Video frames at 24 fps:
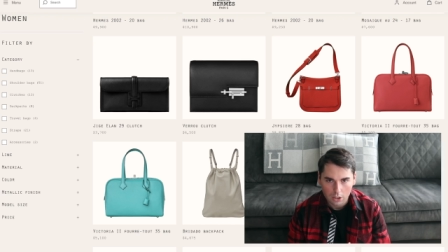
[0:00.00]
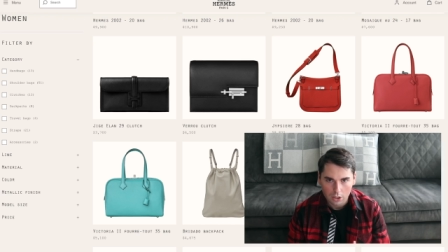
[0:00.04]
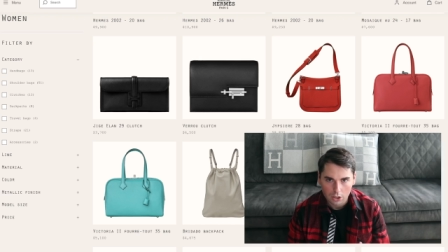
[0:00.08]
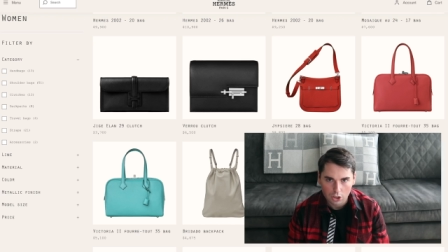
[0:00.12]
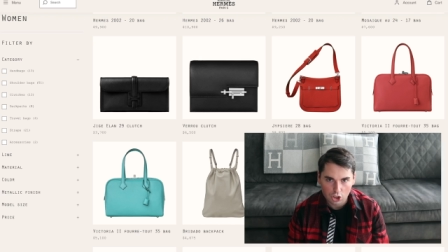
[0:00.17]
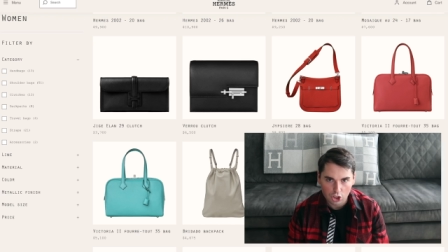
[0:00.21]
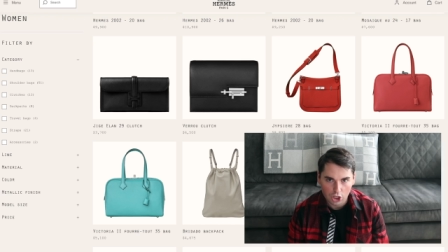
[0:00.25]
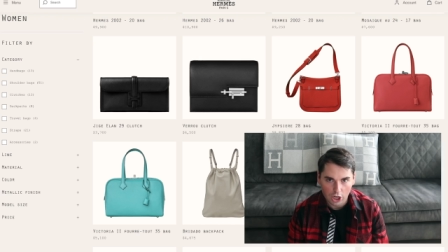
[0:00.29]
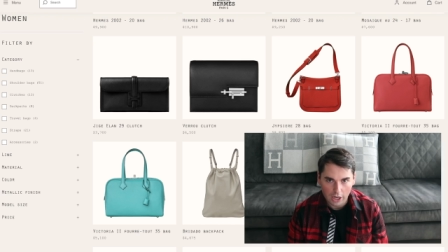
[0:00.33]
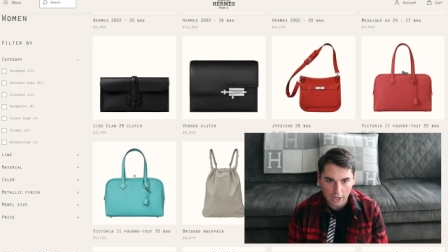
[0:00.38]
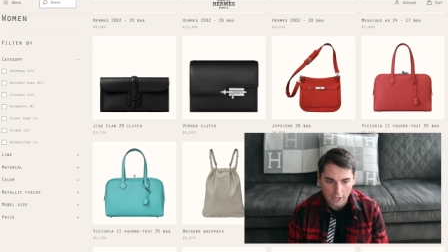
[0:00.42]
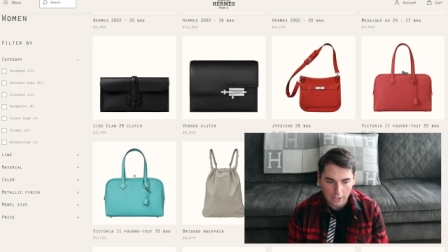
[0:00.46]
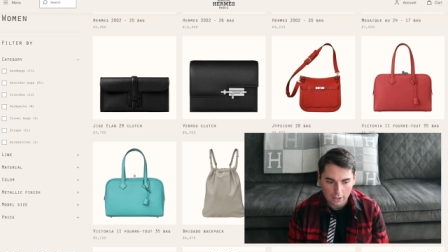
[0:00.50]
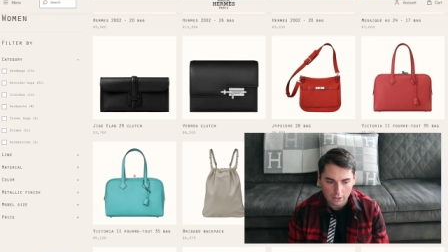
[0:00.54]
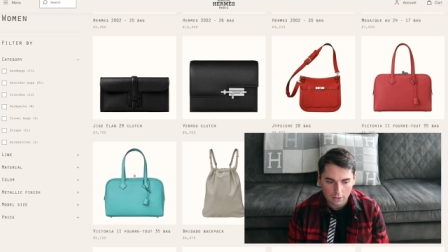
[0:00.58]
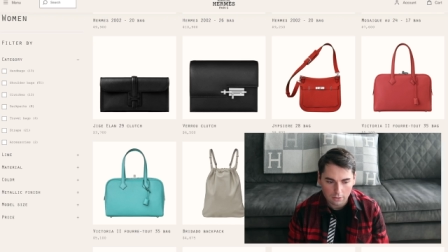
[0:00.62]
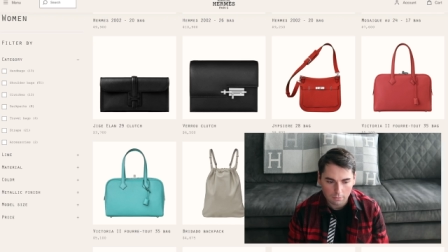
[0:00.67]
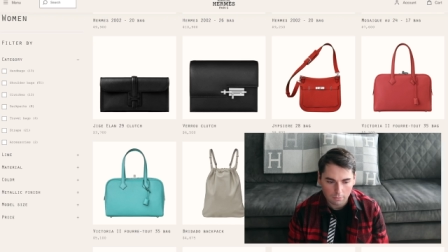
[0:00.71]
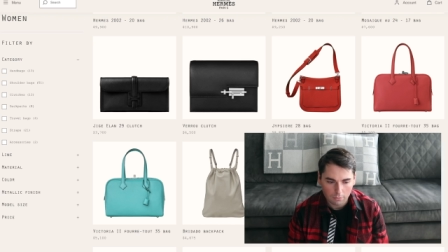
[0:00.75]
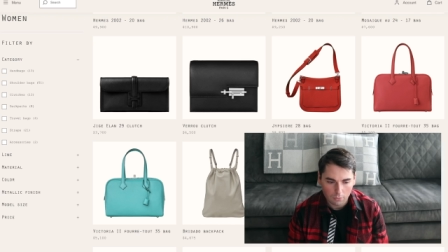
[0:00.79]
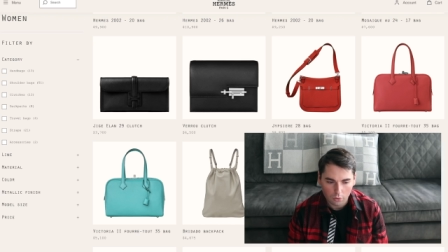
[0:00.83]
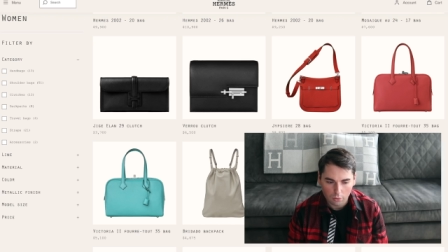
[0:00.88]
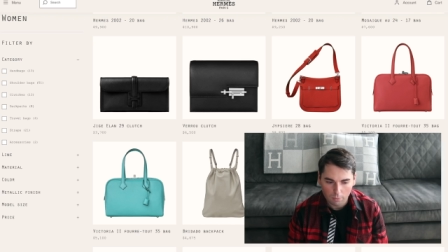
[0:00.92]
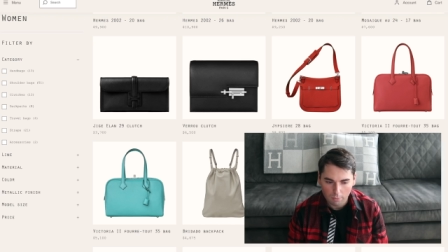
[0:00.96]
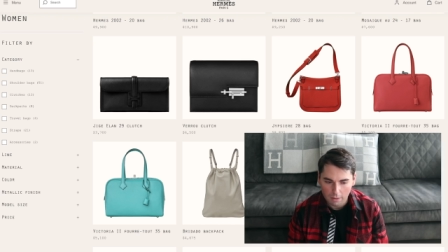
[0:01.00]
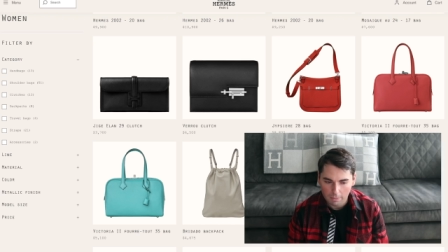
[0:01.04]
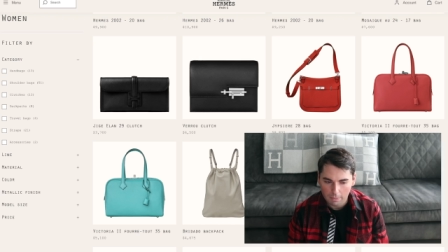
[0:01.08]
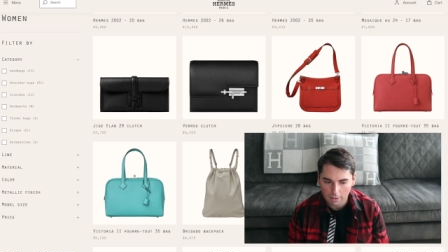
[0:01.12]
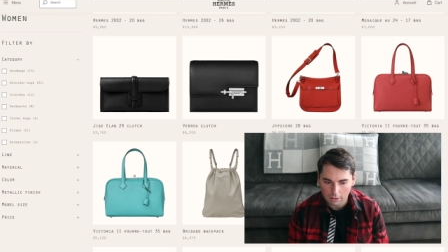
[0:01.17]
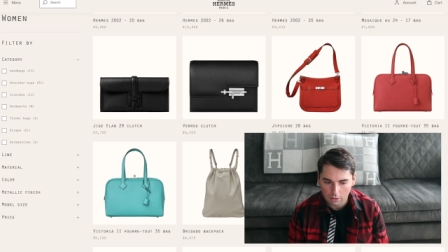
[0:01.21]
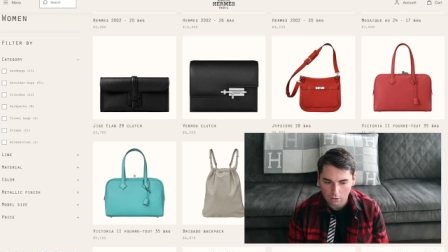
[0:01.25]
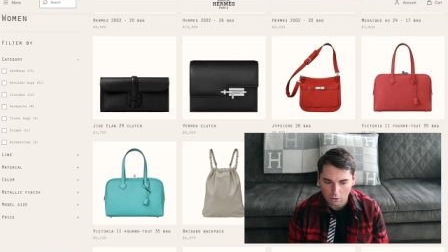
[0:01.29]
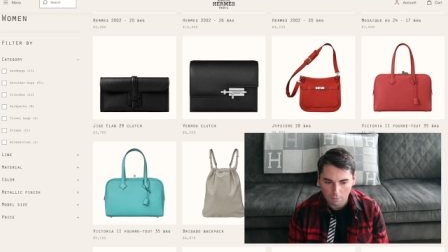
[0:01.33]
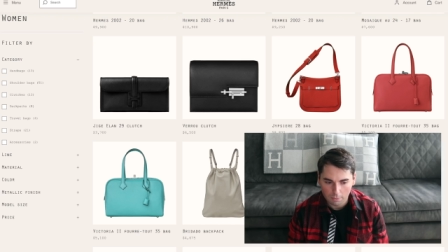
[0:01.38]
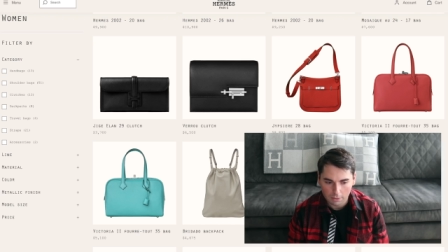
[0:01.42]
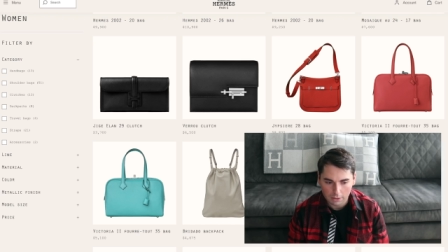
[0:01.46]
chain, or maybe a
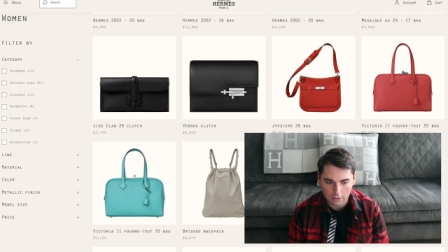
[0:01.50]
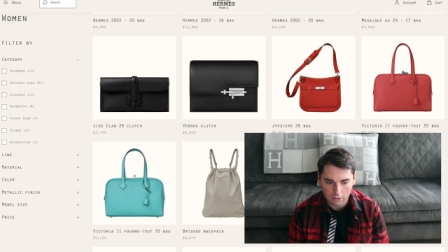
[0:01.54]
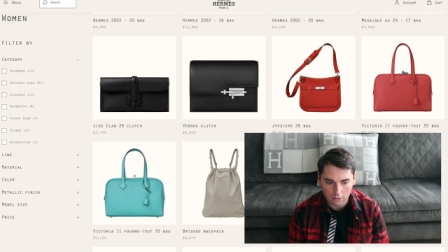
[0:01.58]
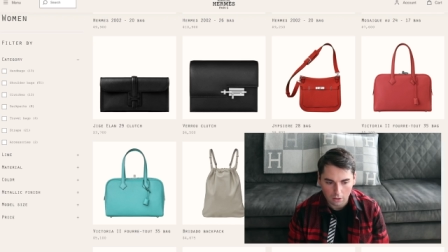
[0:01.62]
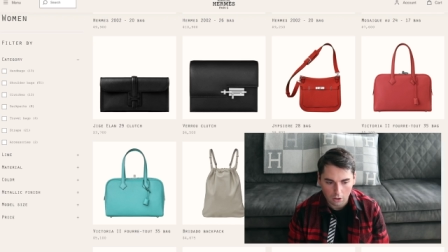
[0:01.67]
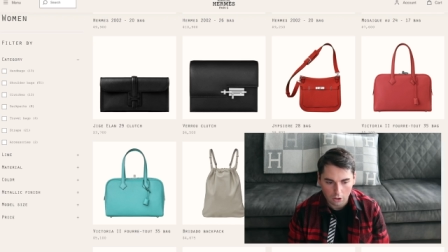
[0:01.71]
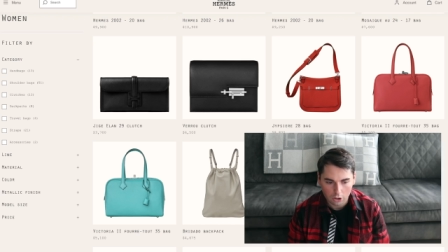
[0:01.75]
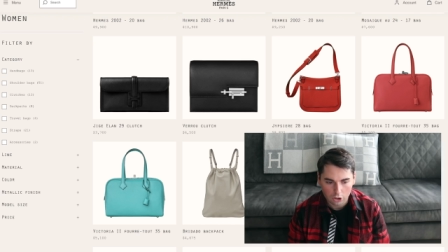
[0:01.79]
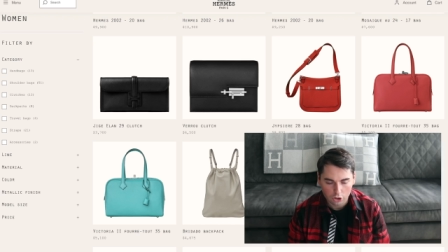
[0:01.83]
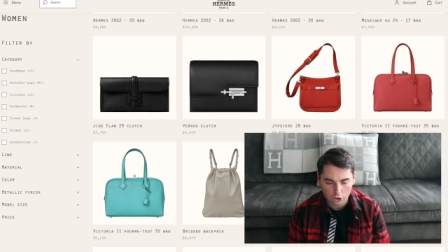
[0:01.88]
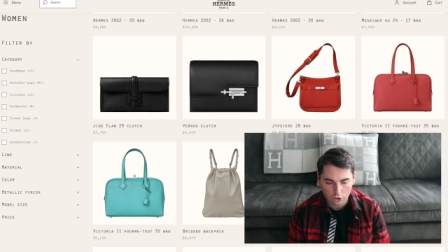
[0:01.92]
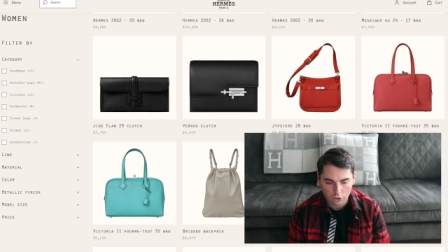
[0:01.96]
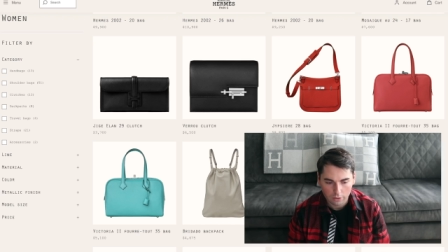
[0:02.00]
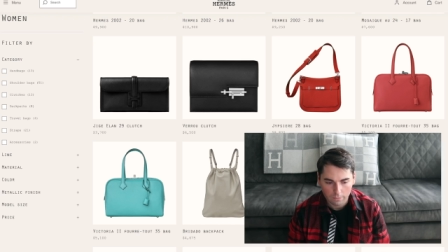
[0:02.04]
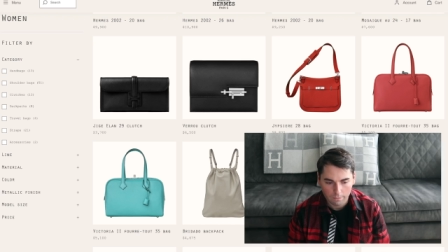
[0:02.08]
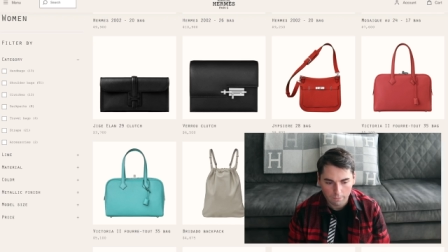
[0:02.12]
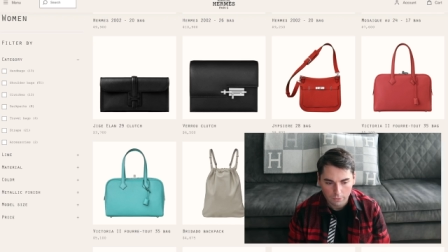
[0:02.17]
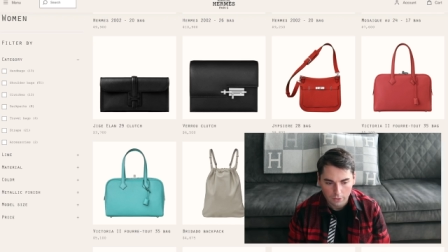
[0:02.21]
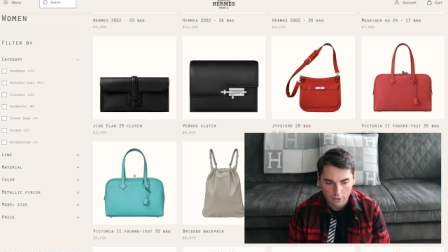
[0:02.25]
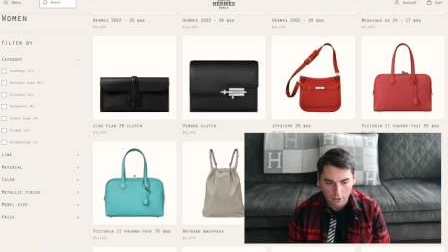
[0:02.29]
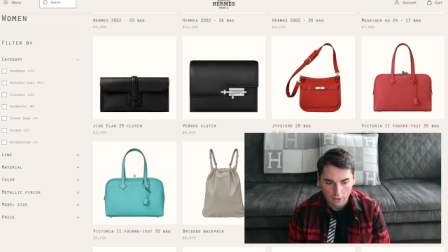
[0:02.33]
little bit larger,